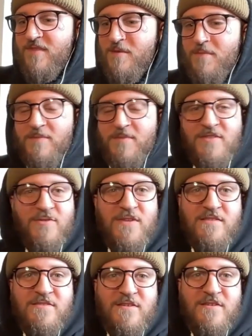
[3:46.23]
maybe
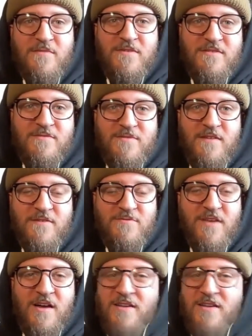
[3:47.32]
doing some stuff. He was like,